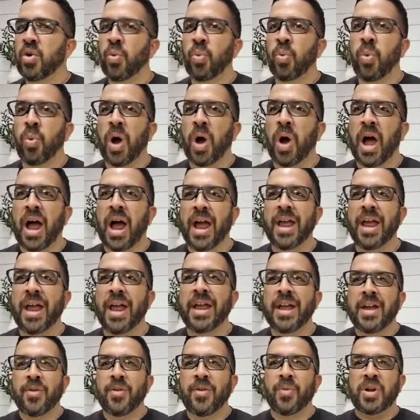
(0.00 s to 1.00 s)
Why
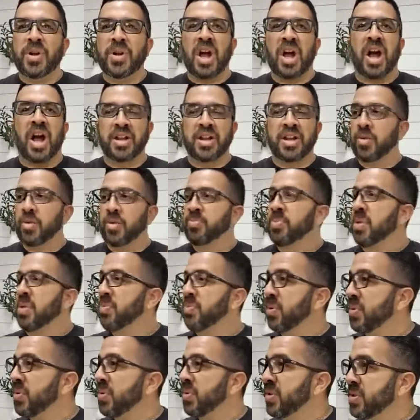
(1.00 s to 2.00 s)
would God, you know,
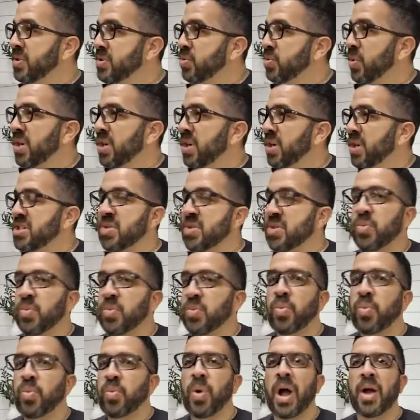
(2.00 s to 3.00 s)
people with this question,
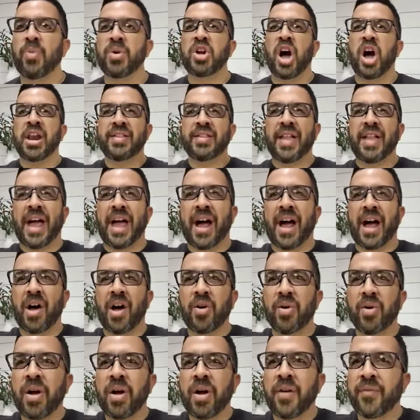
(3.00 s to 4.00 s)
why would God
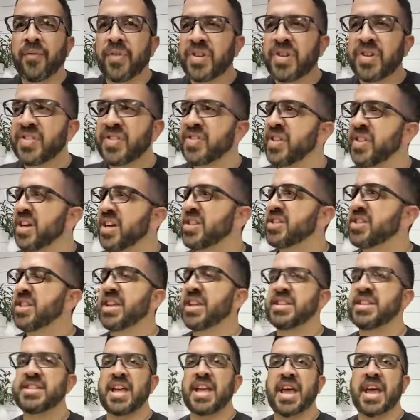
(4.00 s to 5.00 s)
allow for such
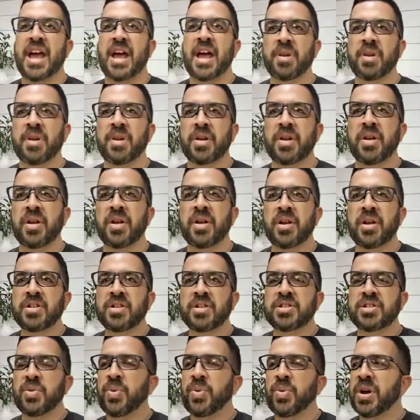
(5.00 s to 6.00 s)
things to happen?
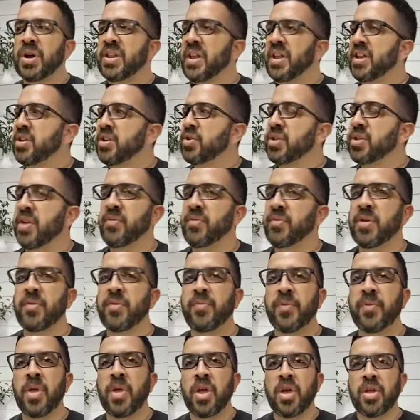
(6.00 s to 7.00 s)
So what do?
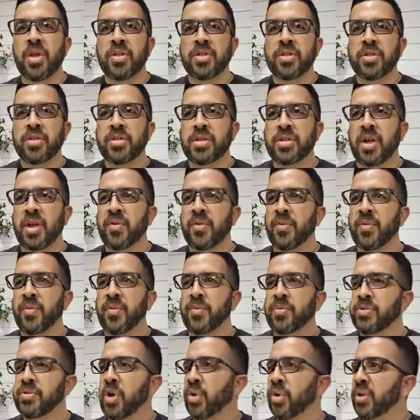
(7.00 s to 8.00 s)
They
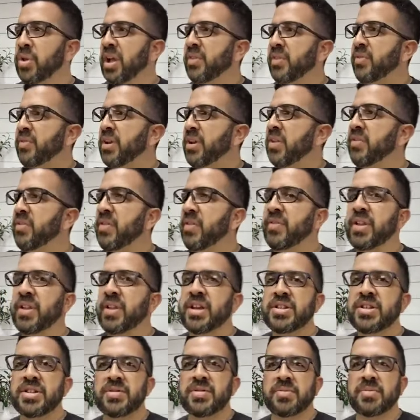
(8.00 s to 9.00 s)
don't like reading
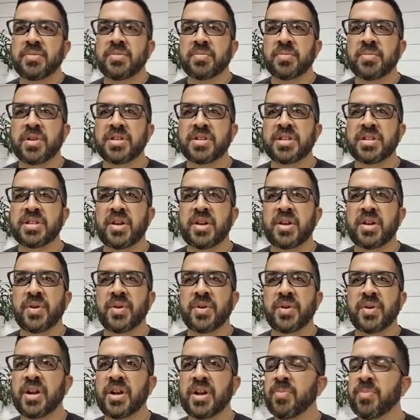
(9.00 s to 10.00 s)
Revelation because they don't want
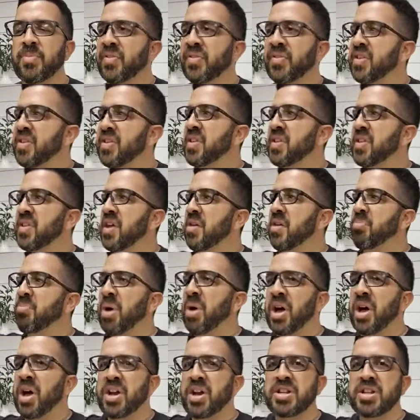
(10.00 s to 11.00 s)
to hear about these
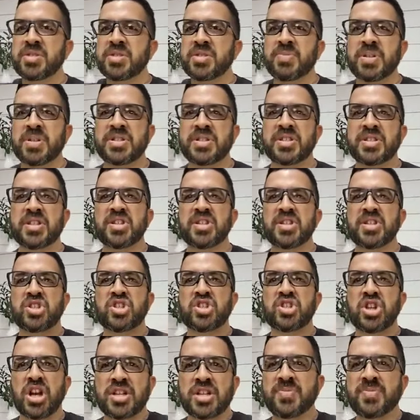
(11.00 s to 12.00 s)
punishments, these
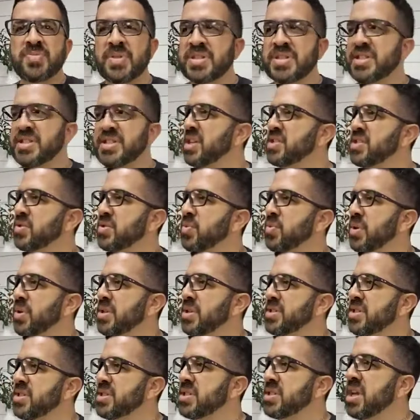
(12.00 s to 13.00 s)
judgments, these
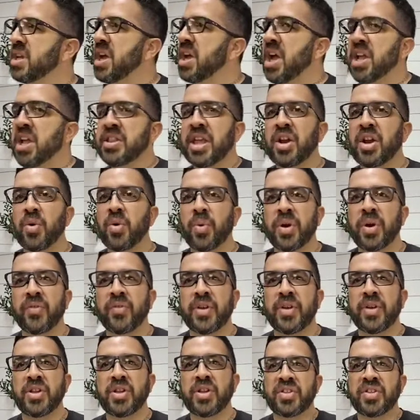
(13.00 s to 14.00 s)
consequences. They don't want to
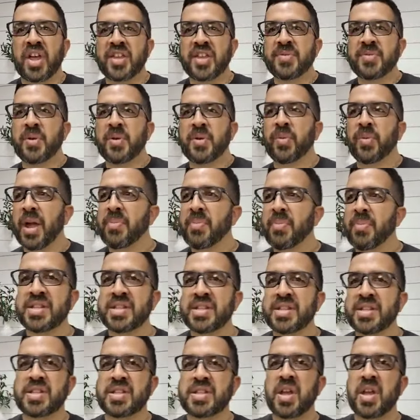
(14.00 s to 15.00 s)
read the Old Testament. Why?
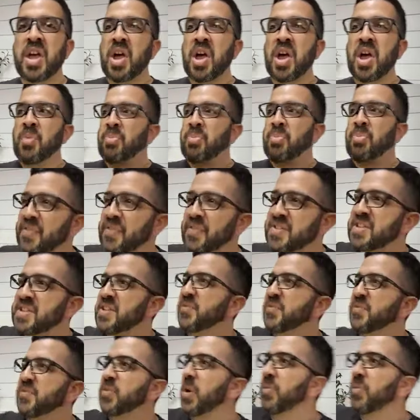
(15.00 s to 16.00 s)
Because it's a
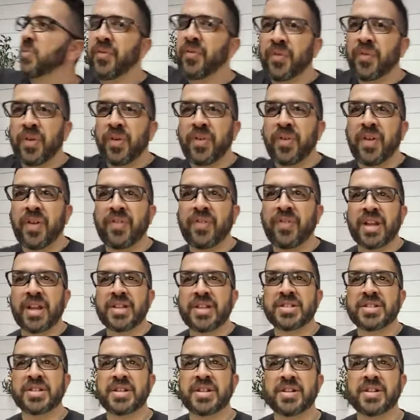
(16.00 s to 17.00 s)
prophecy for
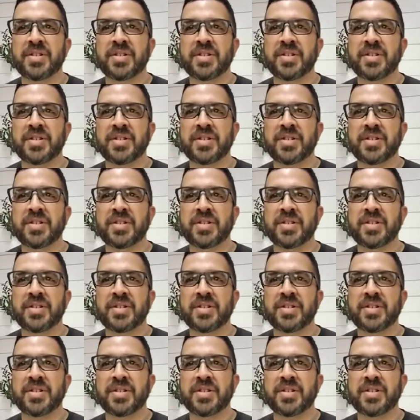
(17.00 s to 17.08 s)
Revelation.